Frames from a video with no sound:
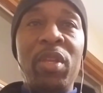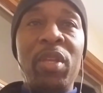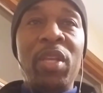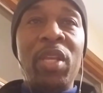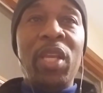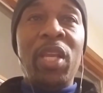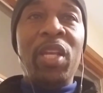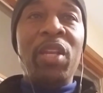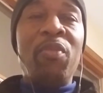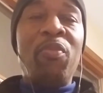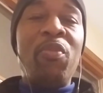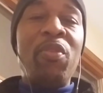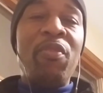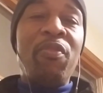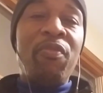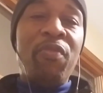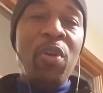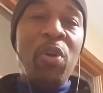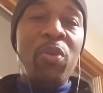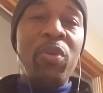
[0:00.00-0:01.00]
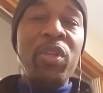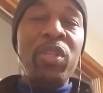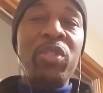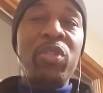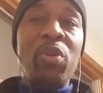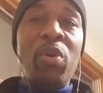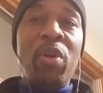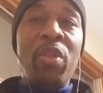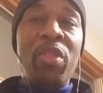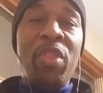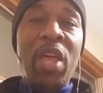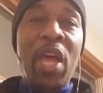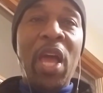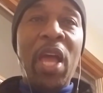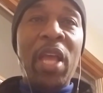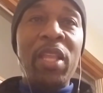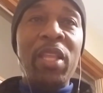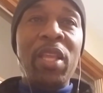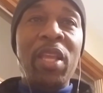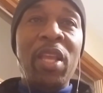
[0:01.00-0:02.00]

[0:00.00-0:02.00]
And if we focus on that,